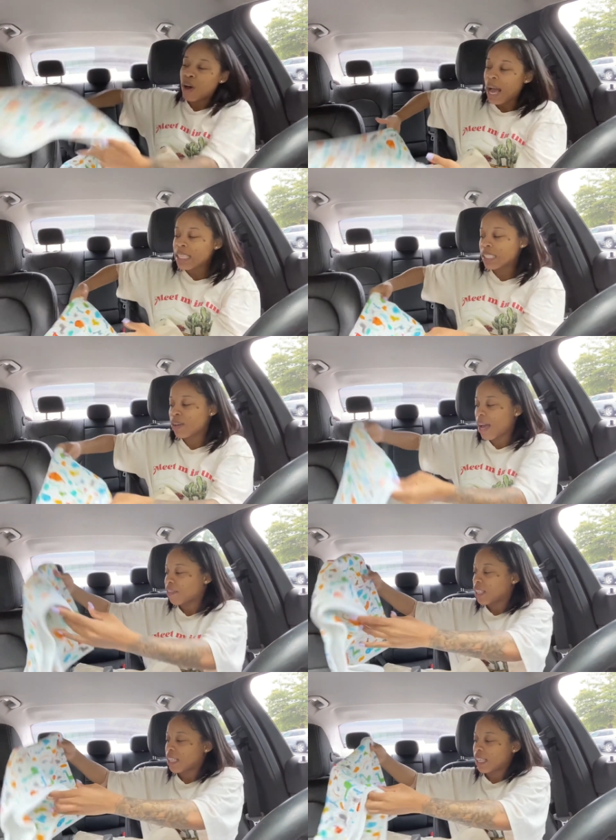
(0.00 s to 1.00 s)
I still have
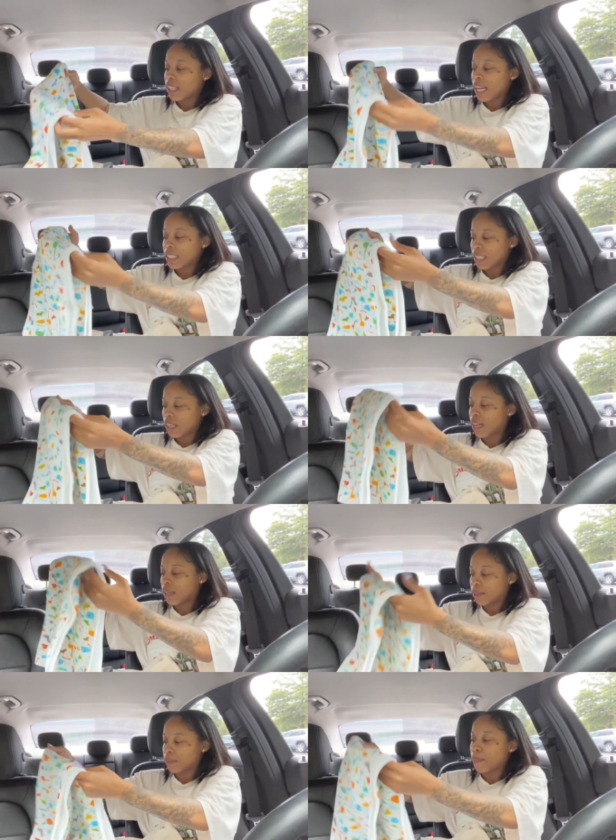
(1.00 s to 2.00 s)
to get like
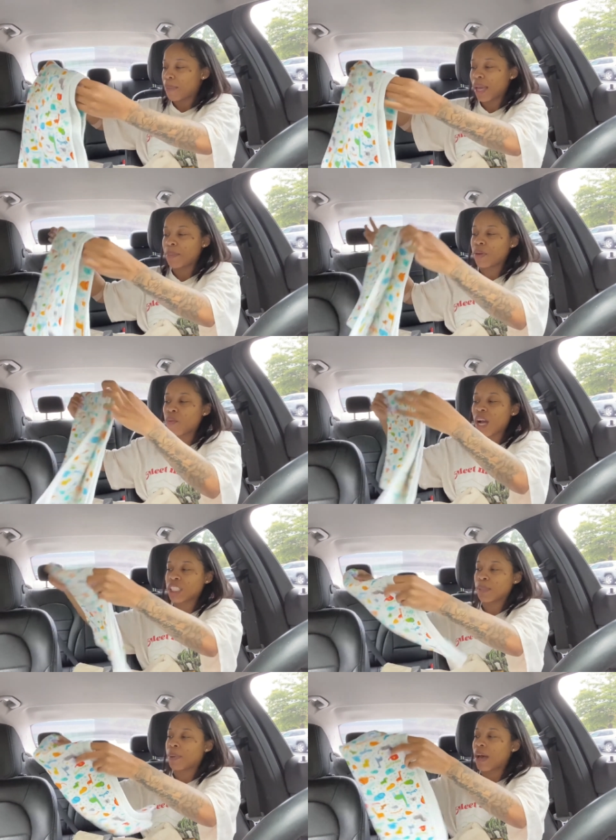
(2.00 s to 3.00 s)
um, baby
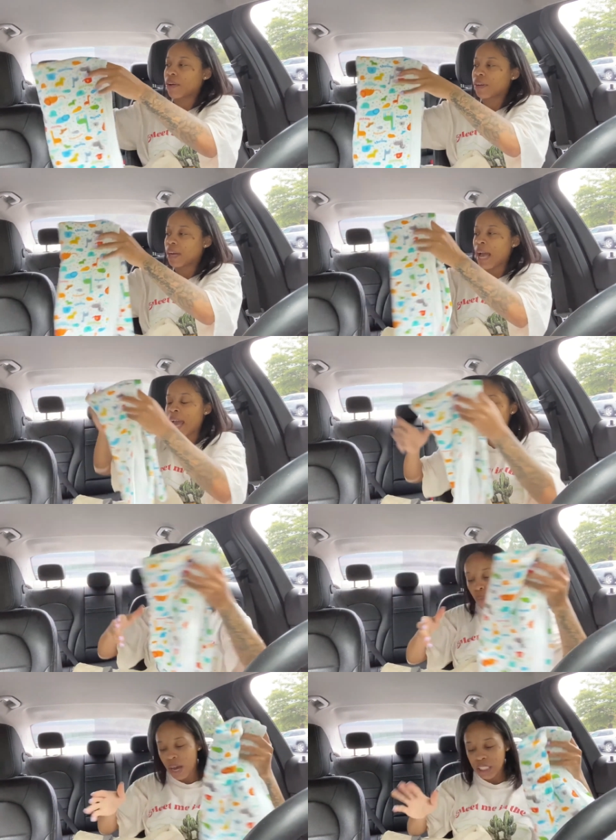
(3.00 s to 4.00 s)
washing powder. I
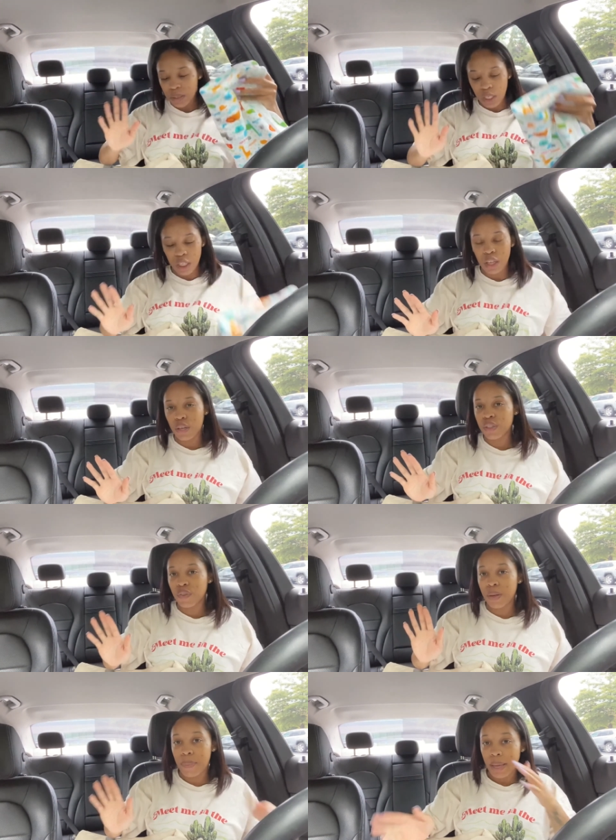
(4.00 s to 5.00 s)
haven't washed the clothes
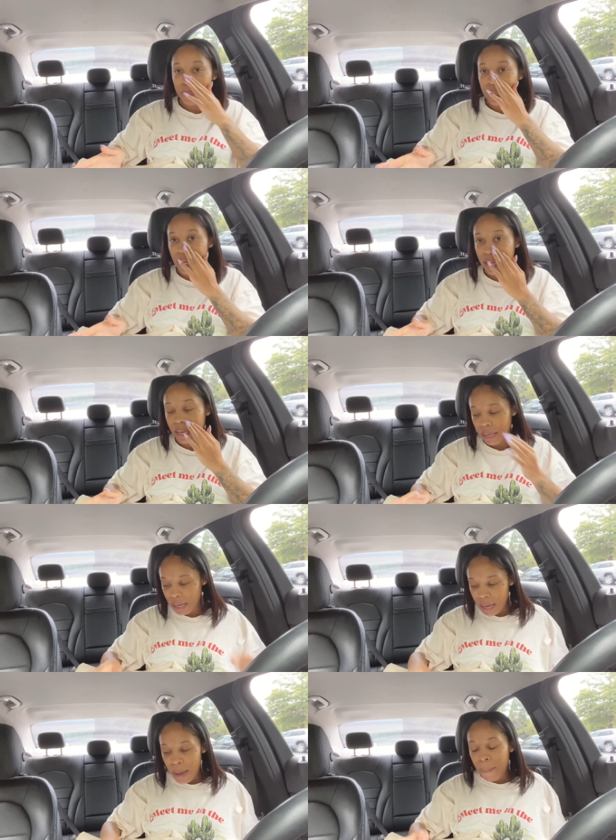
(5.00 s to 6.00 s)
for the baby yet,
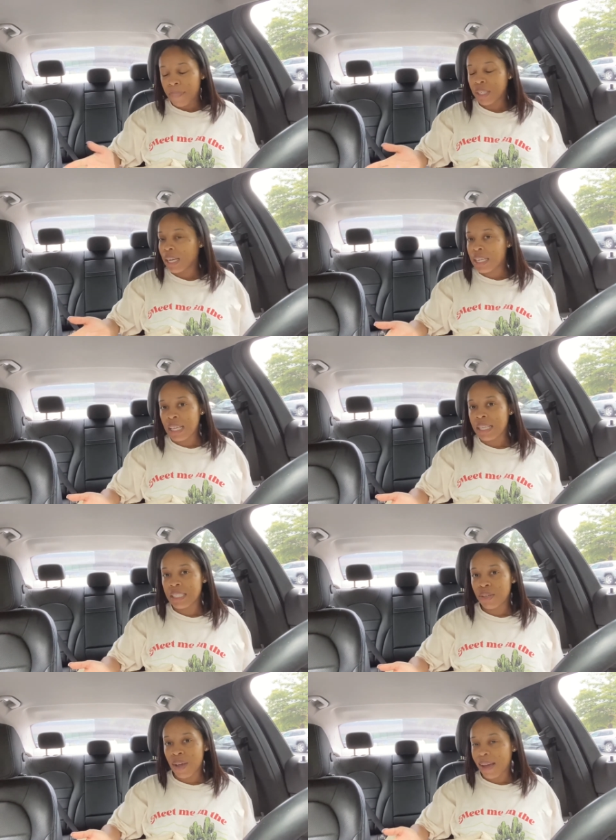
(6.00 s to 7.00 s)
but because I
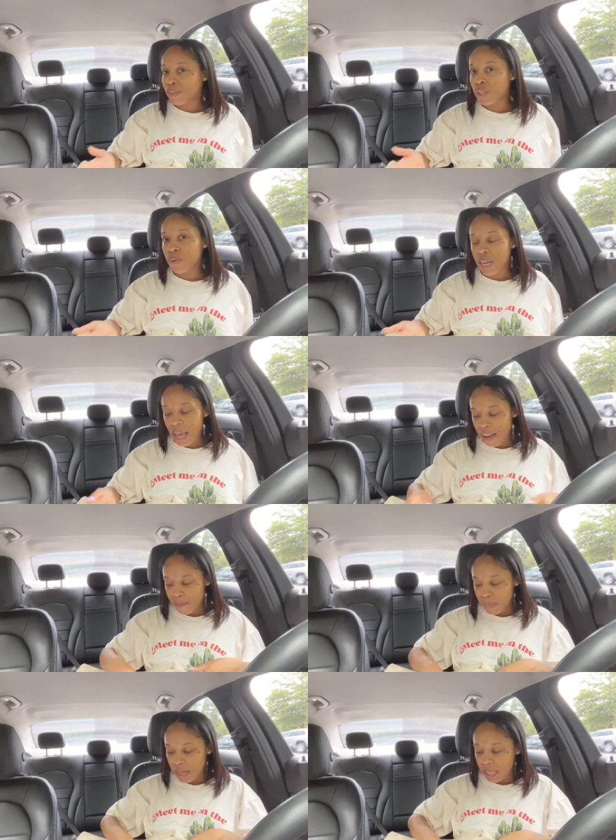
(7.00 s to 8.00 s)
still have two and a half
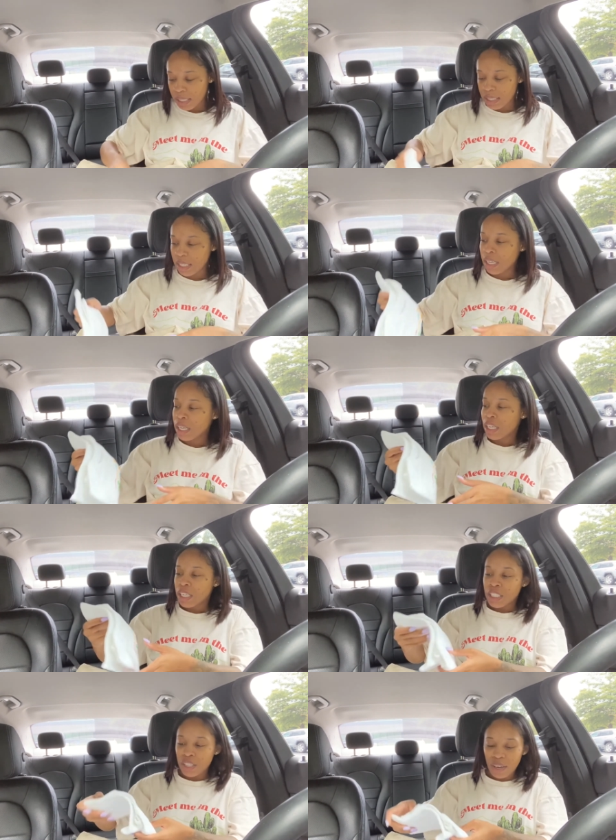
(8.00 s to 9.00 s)
months.
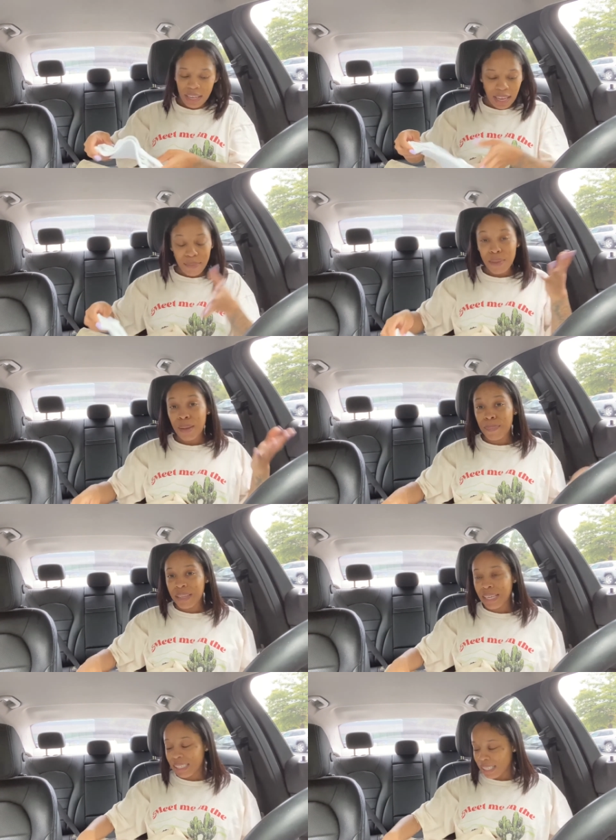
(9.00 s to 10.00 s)
So they gave me a
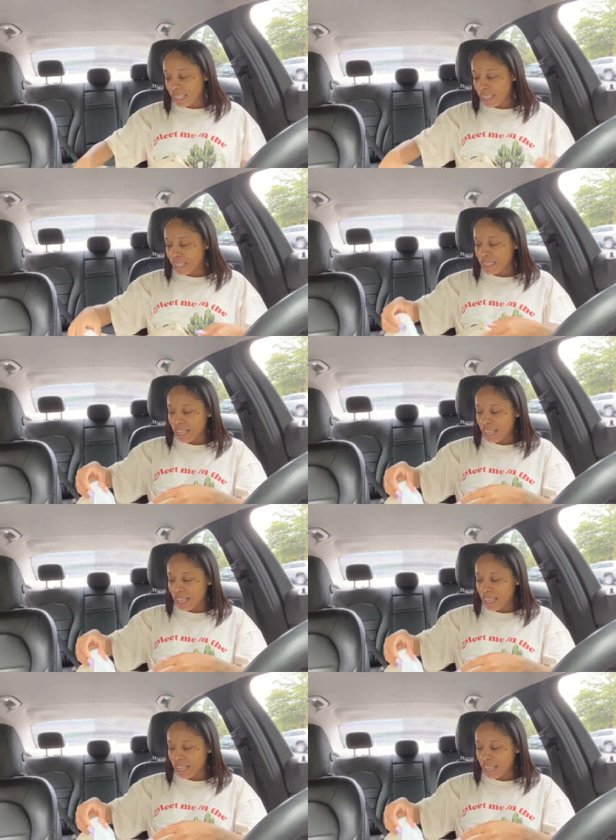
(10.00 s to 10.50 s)
blanket.